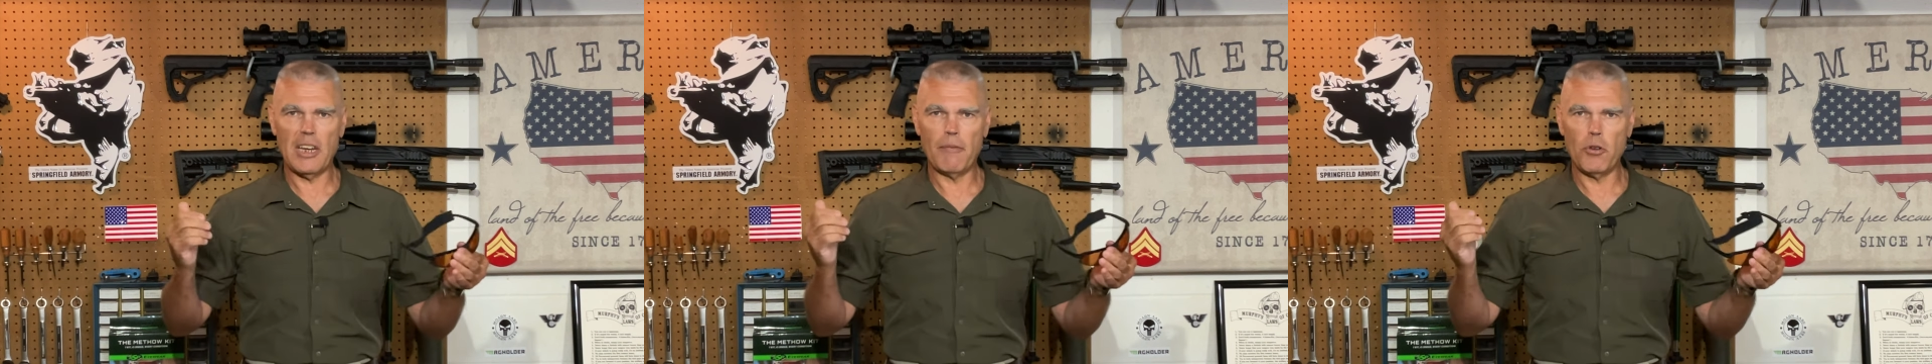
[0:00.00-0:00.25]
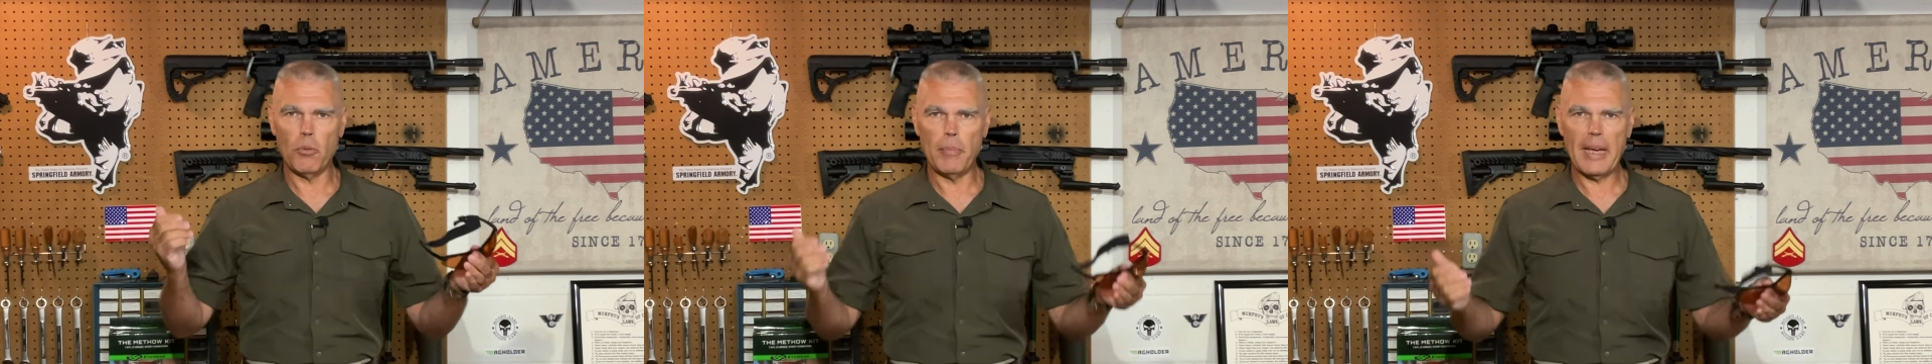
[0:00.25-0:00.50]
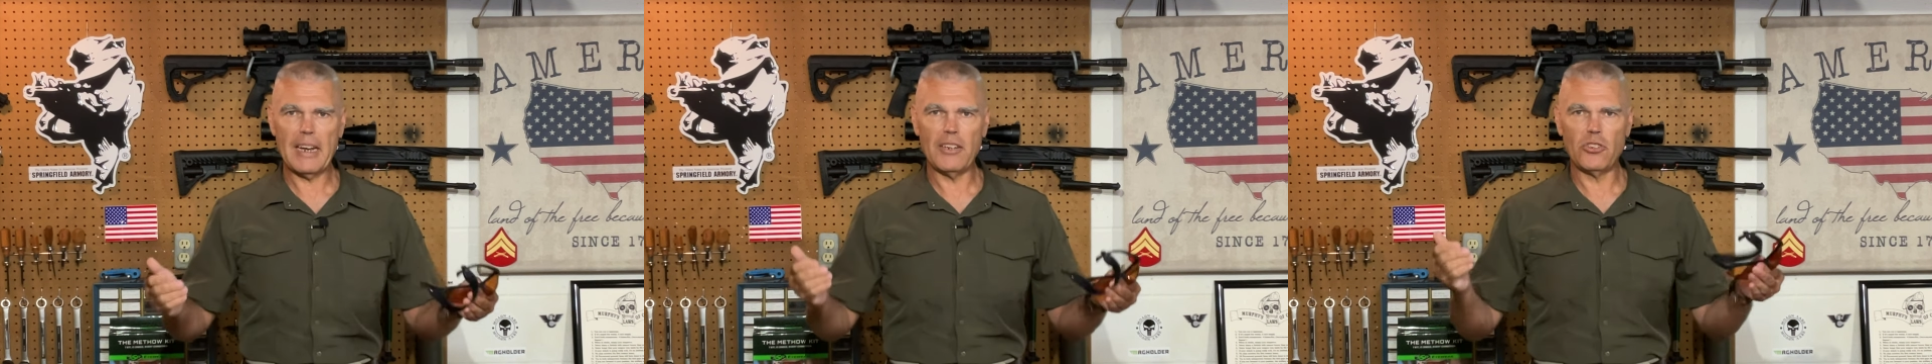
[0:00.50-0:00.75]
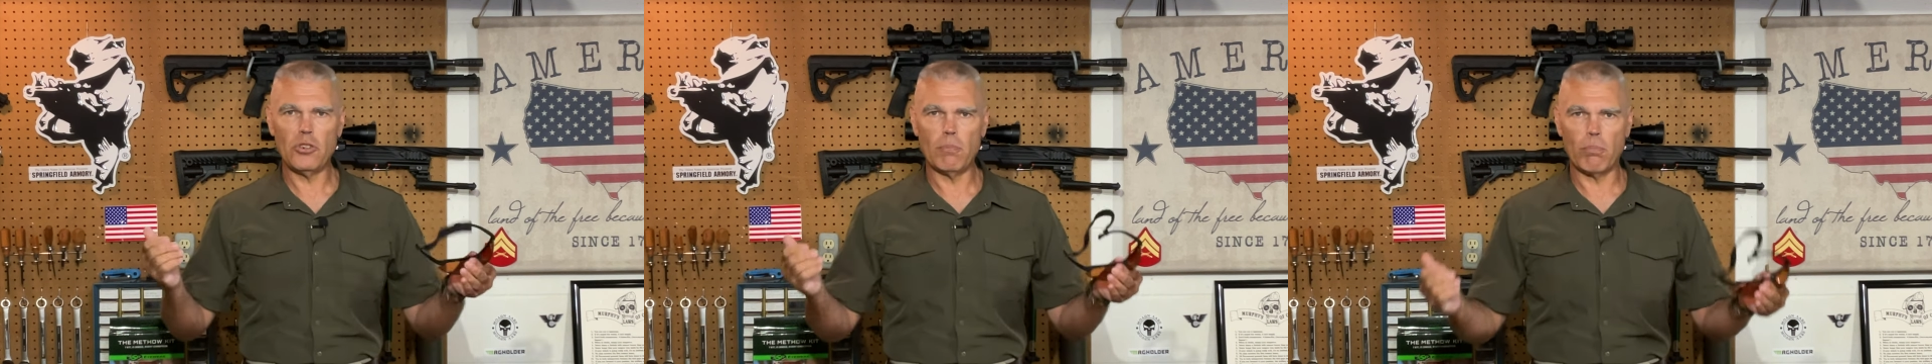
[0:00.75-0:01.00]
if you
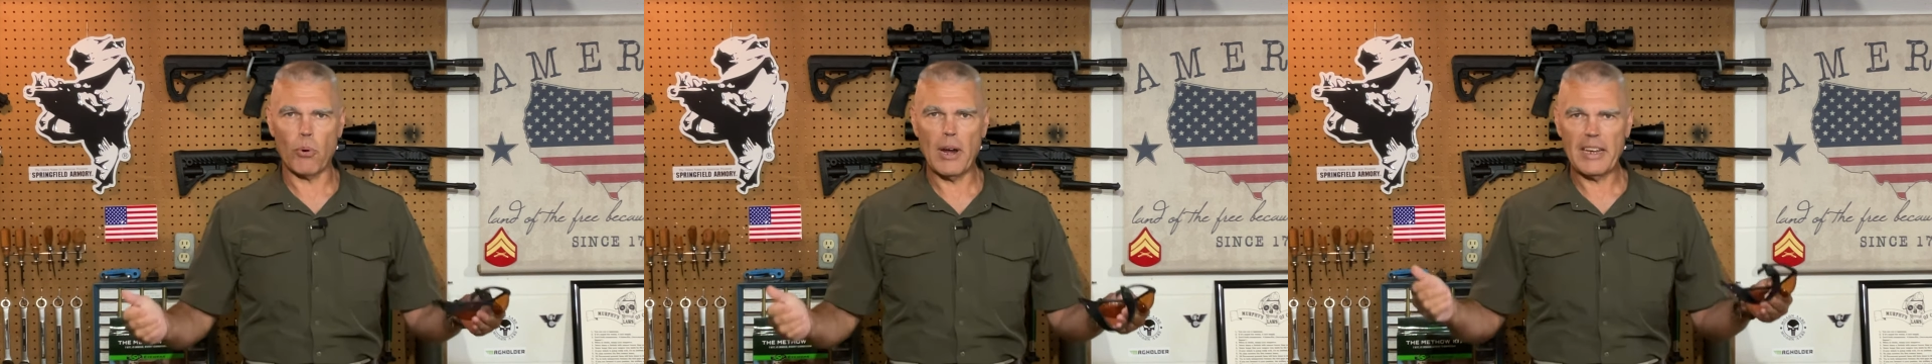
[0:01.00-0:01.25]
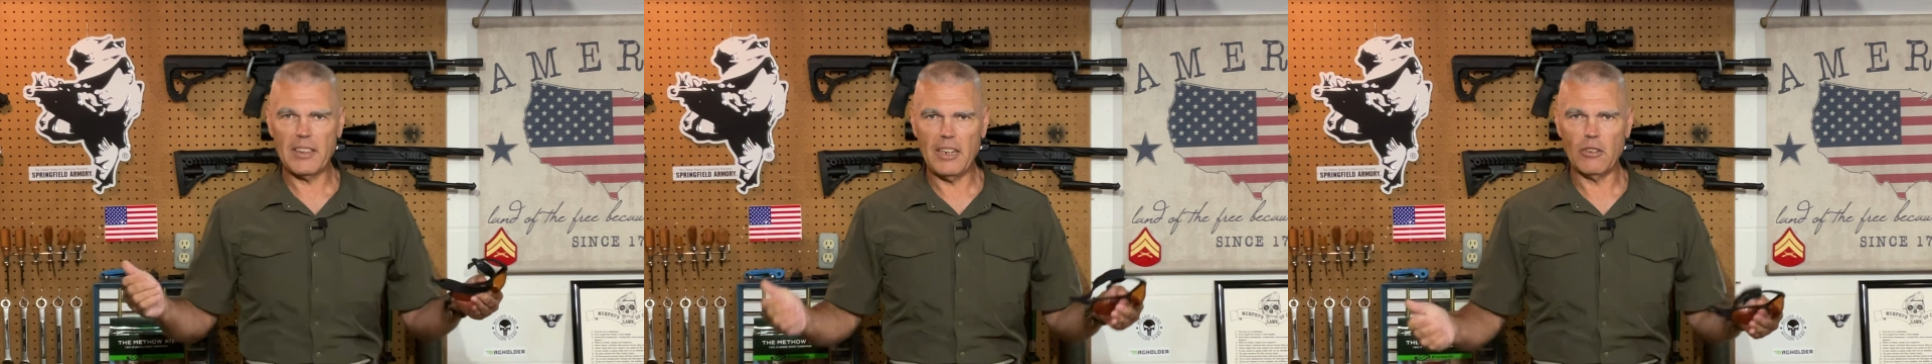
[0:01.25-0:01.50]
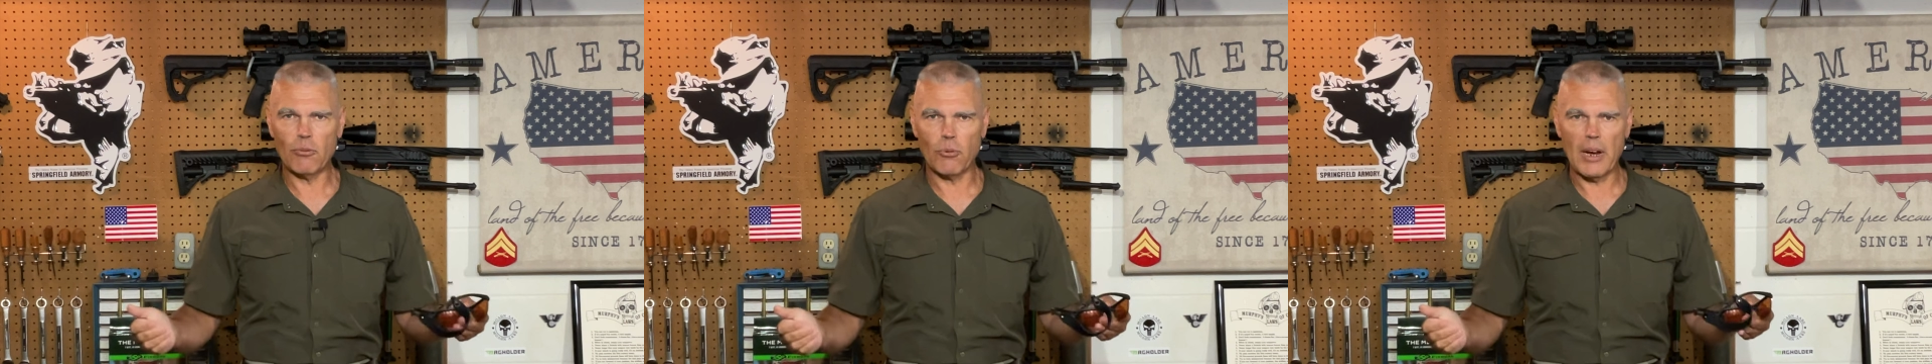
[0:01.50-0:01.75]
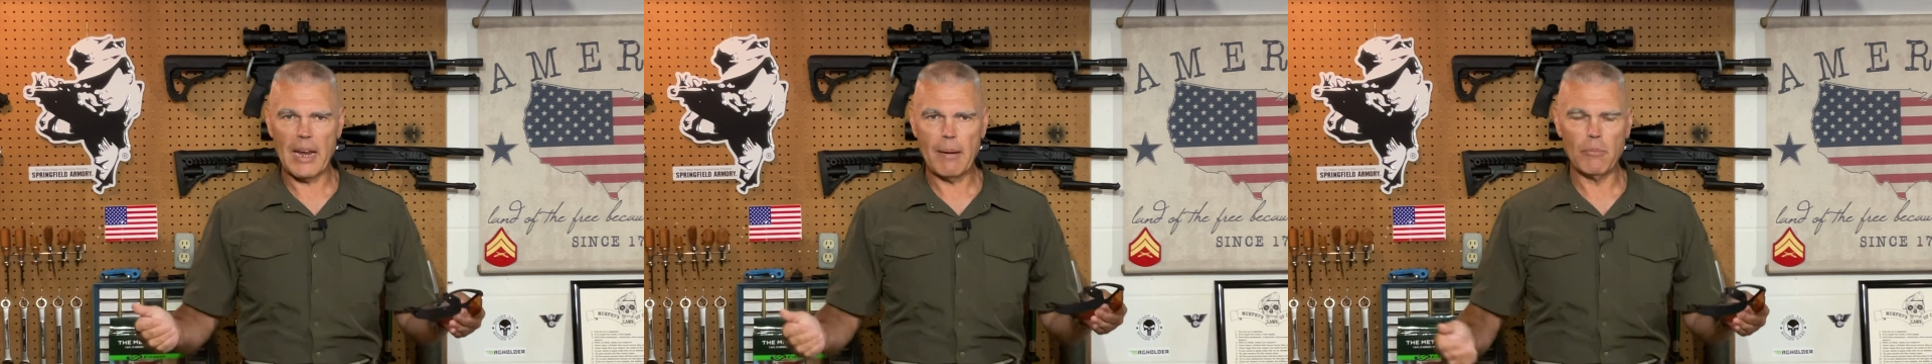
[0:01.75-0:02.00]
manage to break these
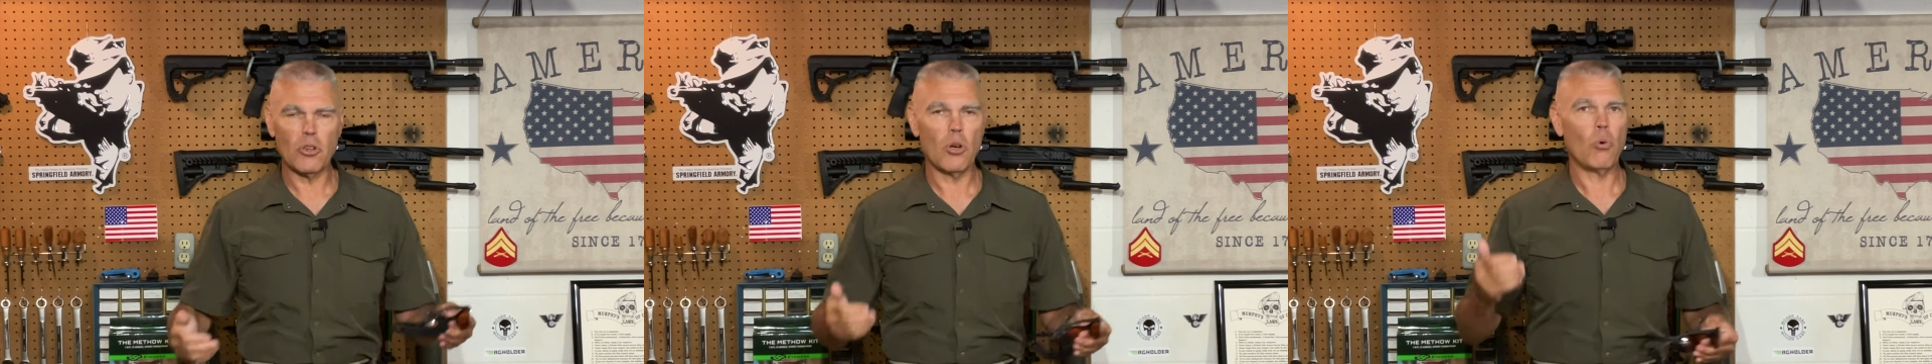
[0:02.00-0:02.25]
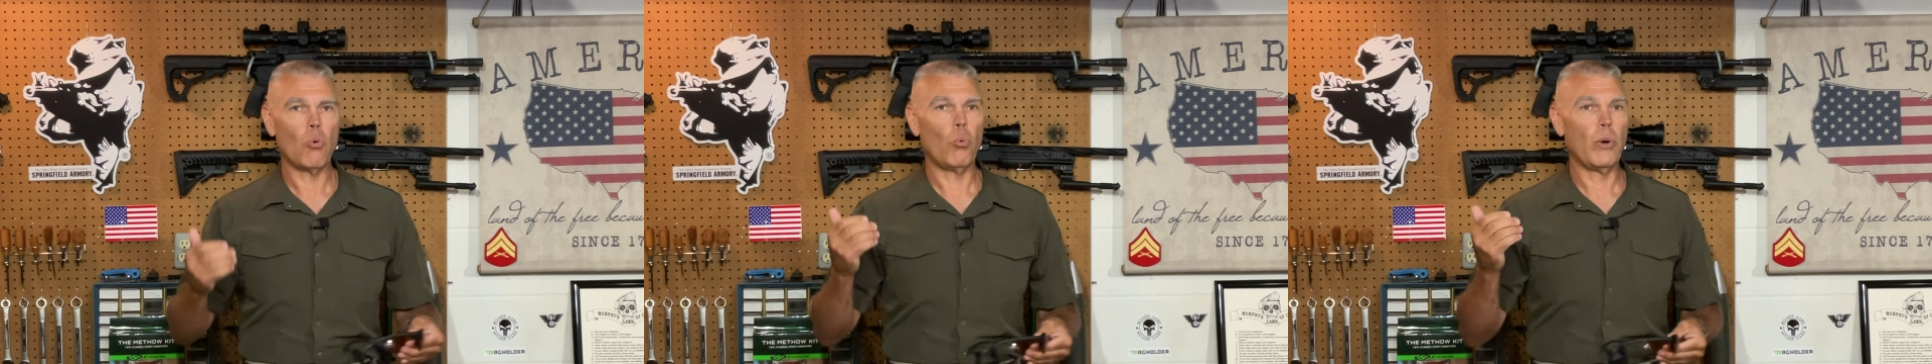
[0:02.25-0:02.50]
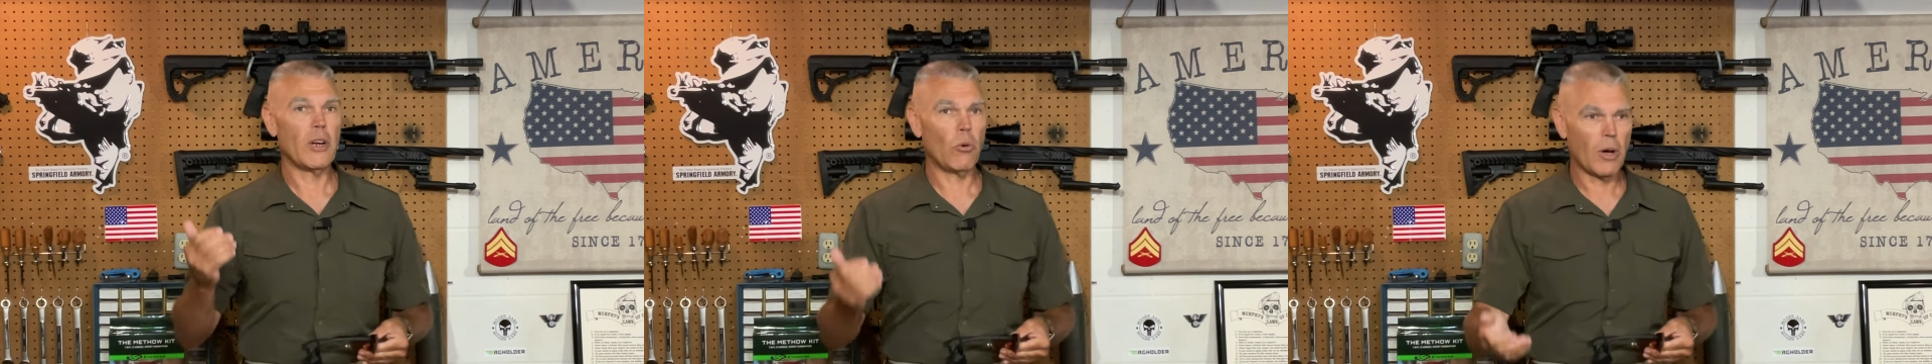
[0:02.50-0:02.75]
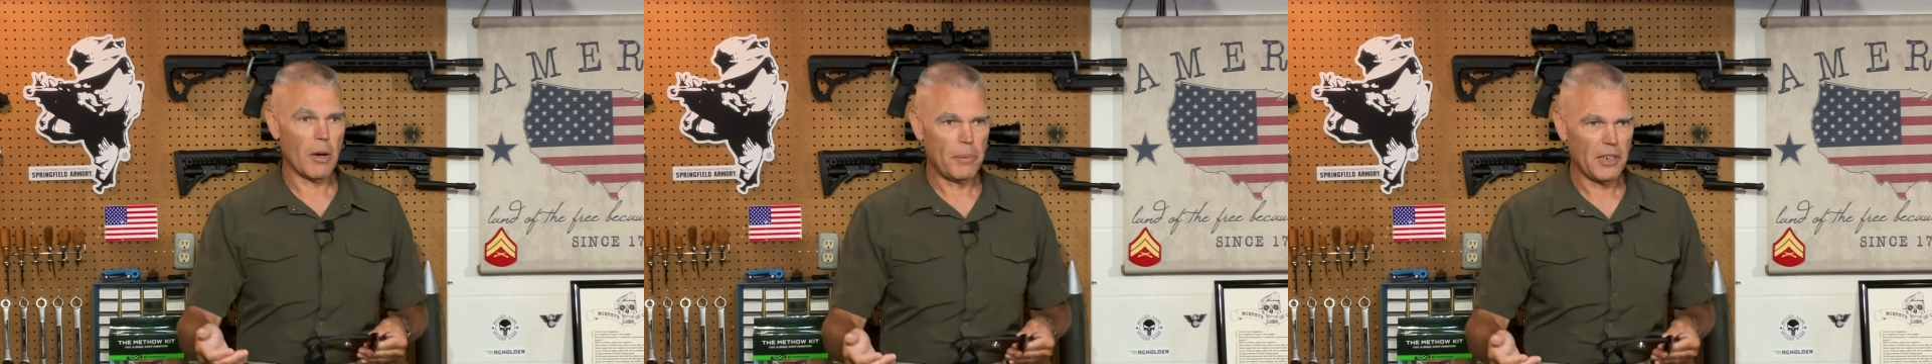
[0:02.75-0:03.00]
frames, we don't
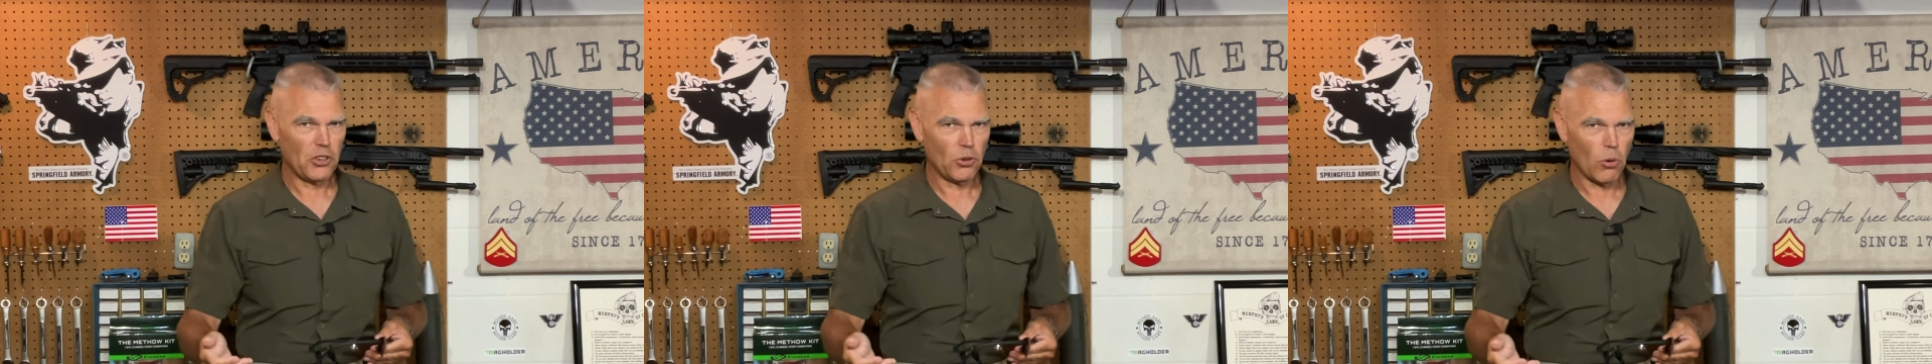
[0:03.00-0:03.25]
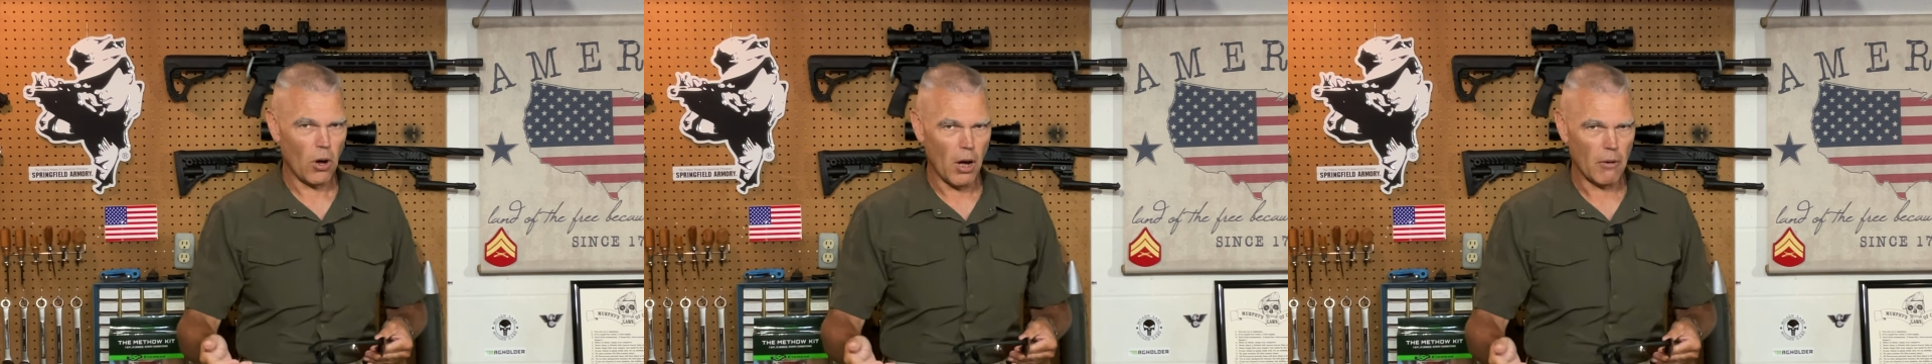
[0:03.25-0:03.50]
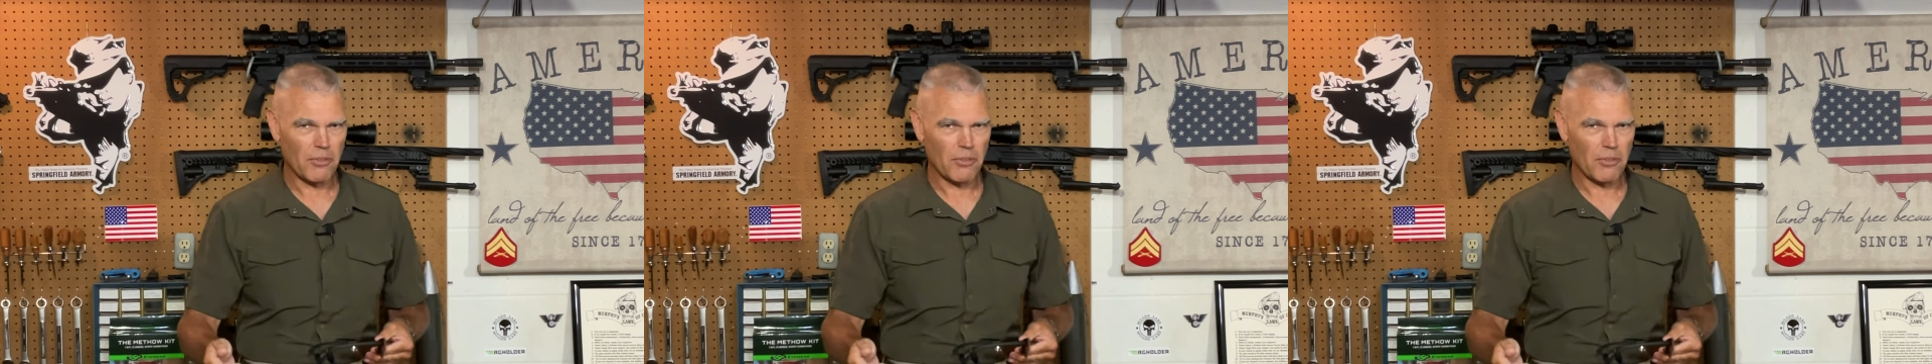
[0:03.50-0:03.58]
want to piss you off,